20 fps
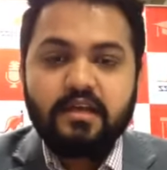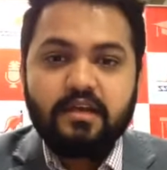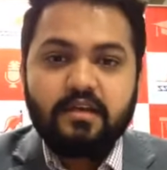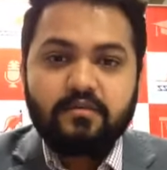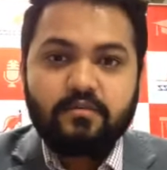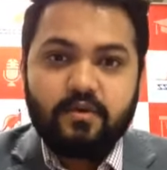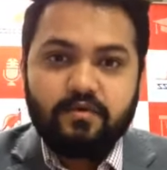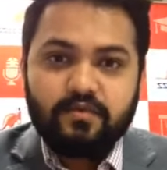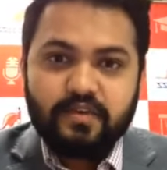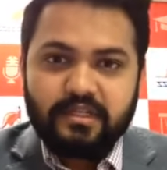
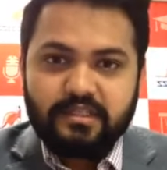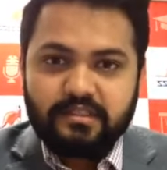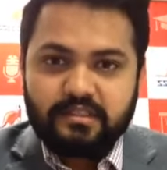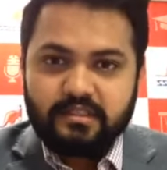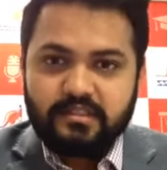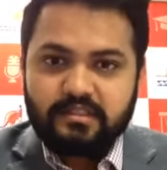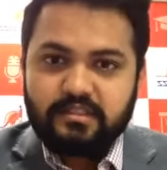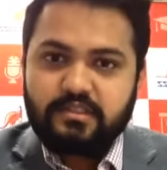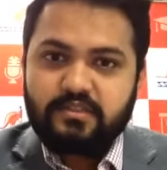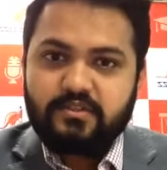what we are
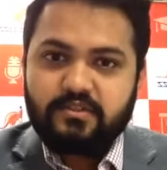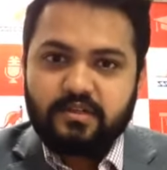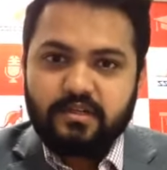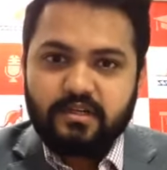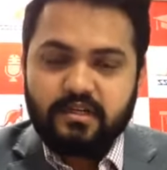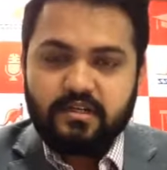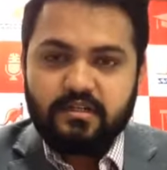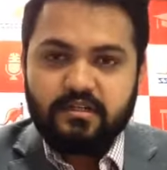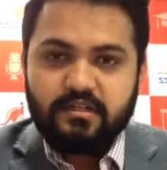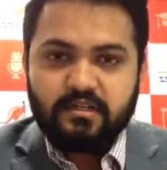discussing today,
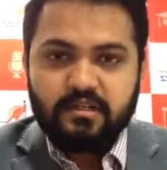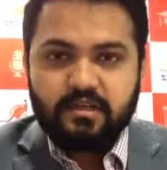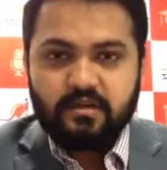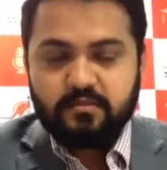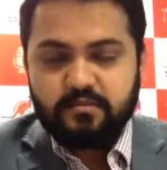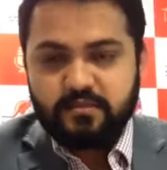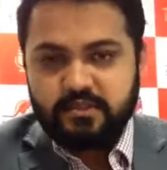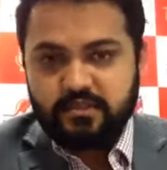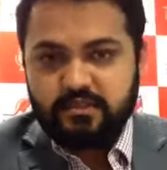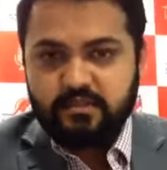and